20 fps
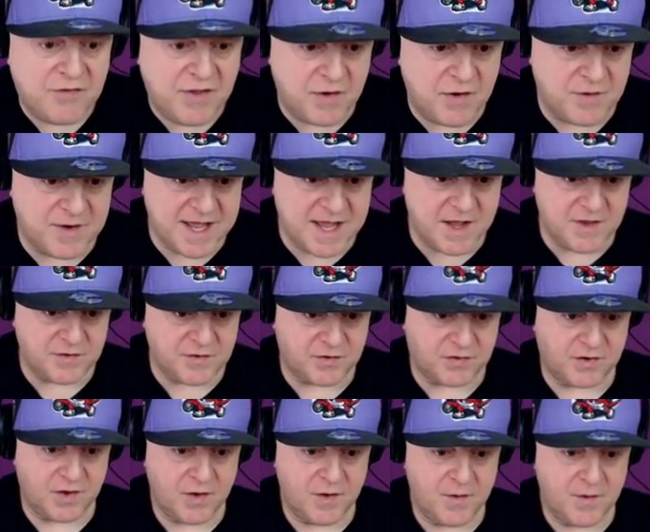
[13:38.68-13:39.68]
There it
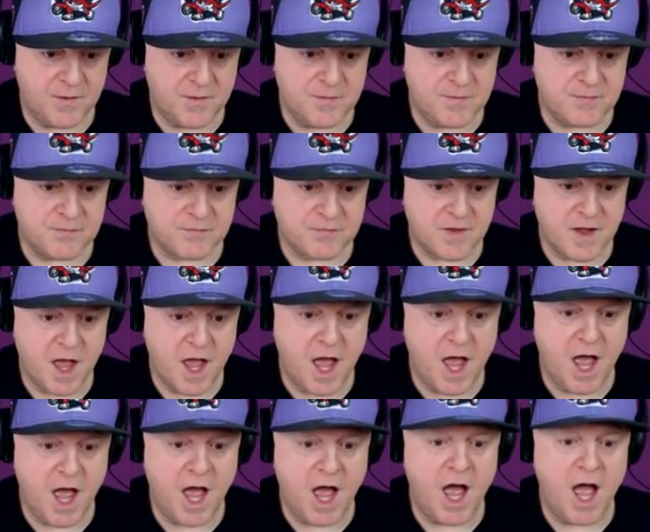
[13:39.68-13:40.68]
is!
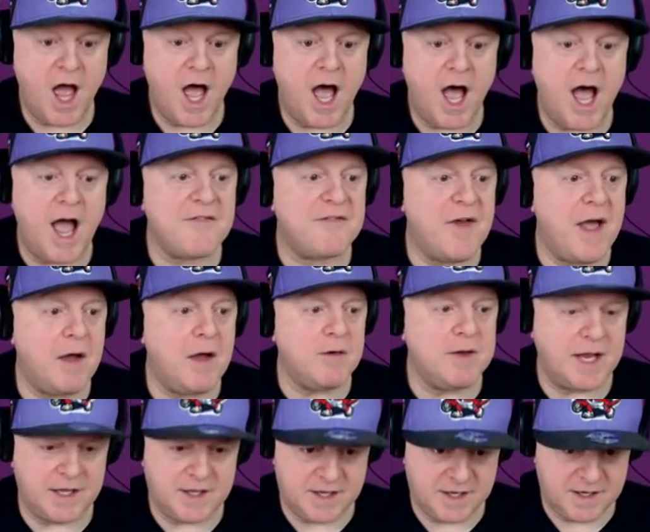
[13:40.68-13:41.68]
I
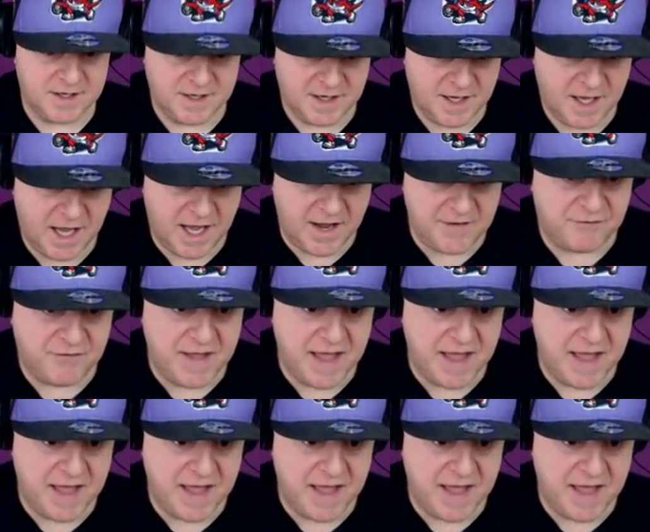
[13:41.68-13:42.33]
found it! I